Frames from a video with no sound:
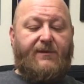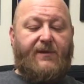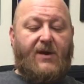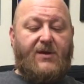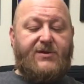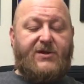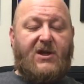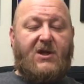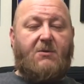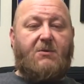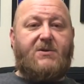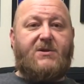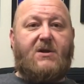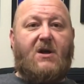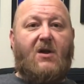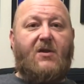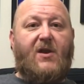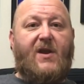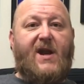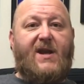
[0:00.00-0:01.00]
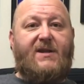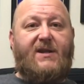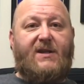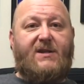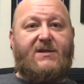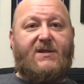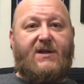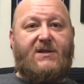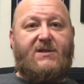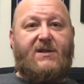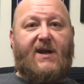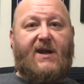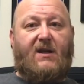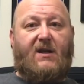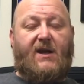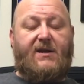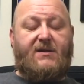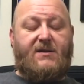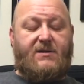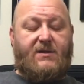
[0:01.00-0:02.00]
falls under what's called the 1968
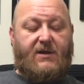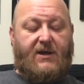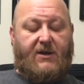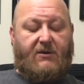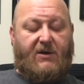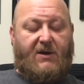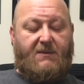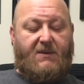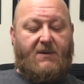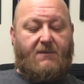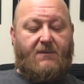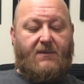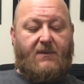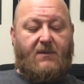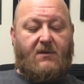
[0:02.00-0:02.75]
licensing agreement.